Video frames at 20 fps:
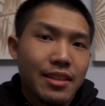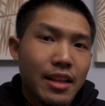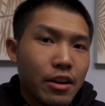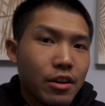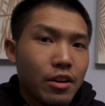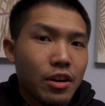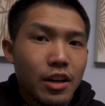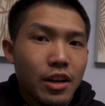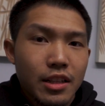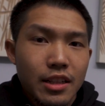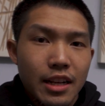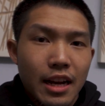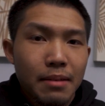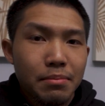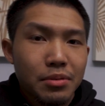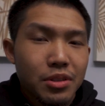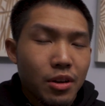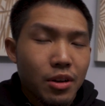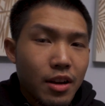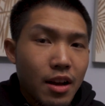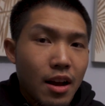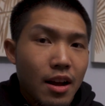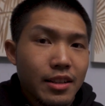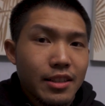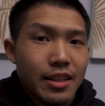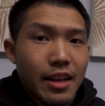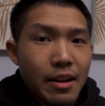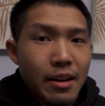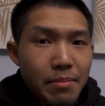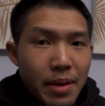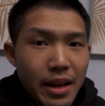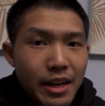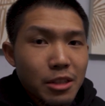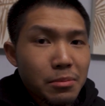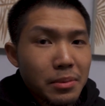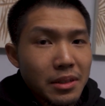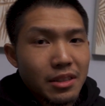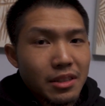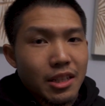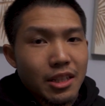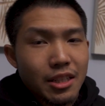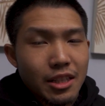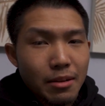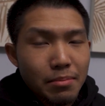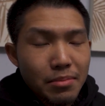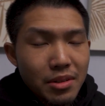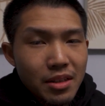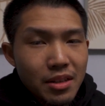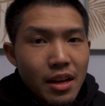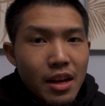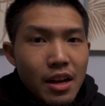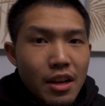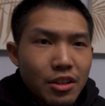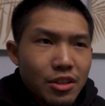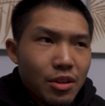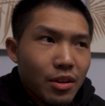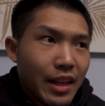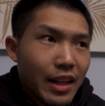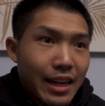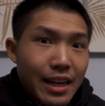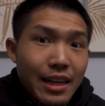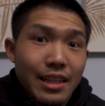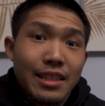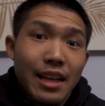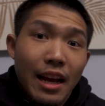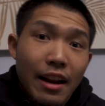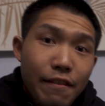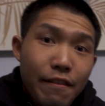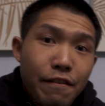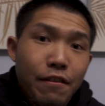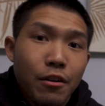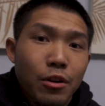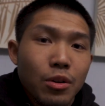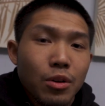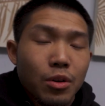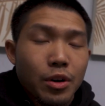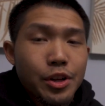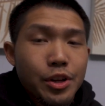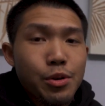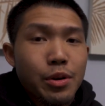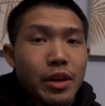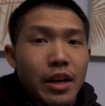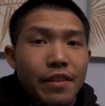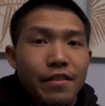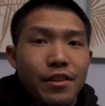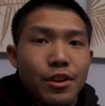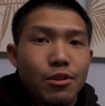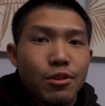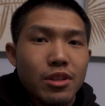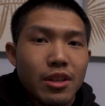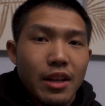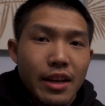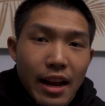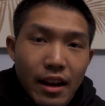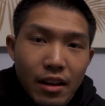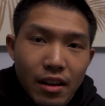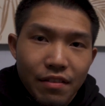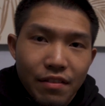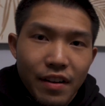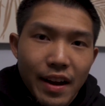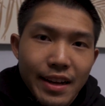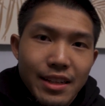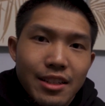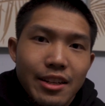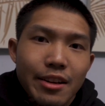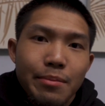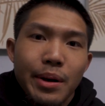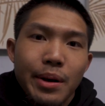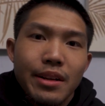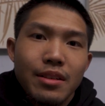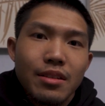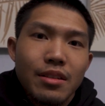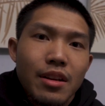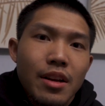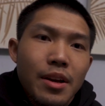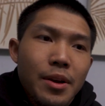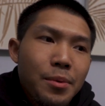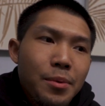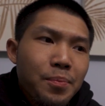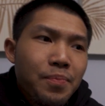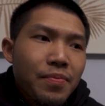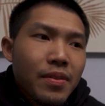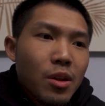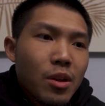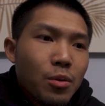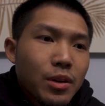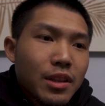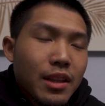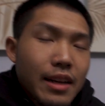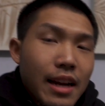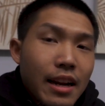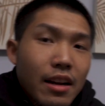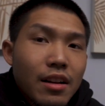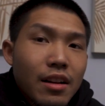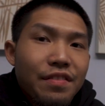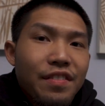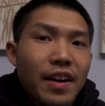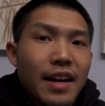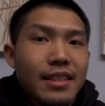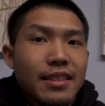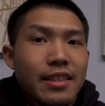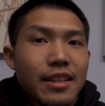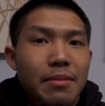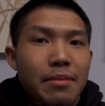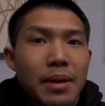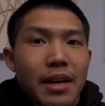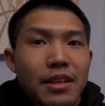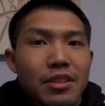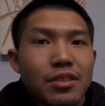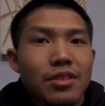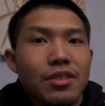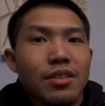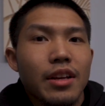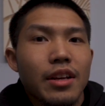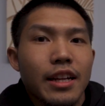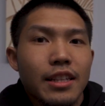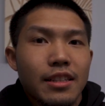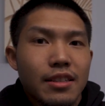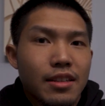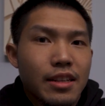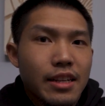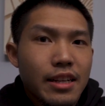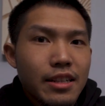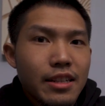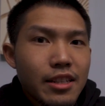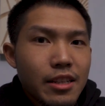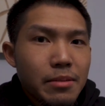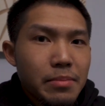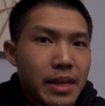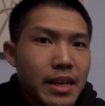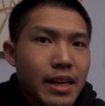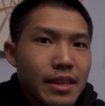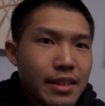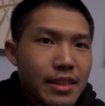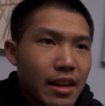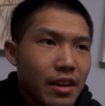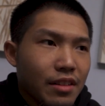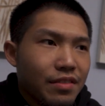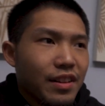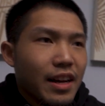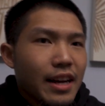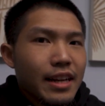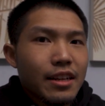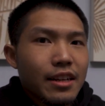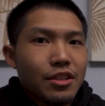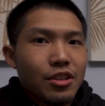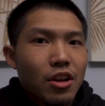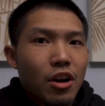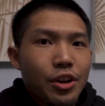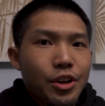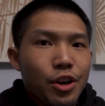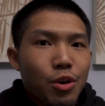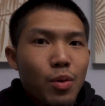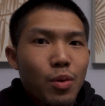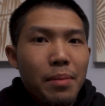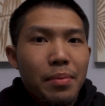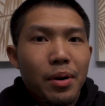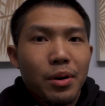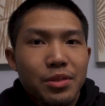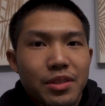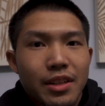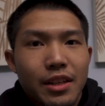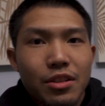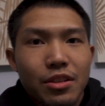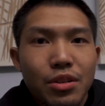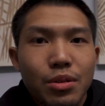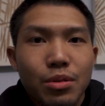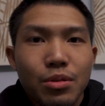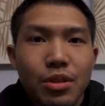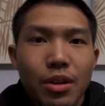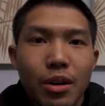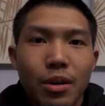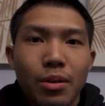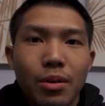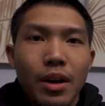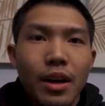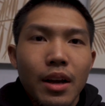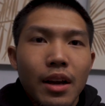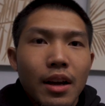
that are hooked up, so content management systems, so like Contentful, or you can even use the Netlify CMS. With the Netlify CMS, it's easy because Netlify does all your web hosting too, so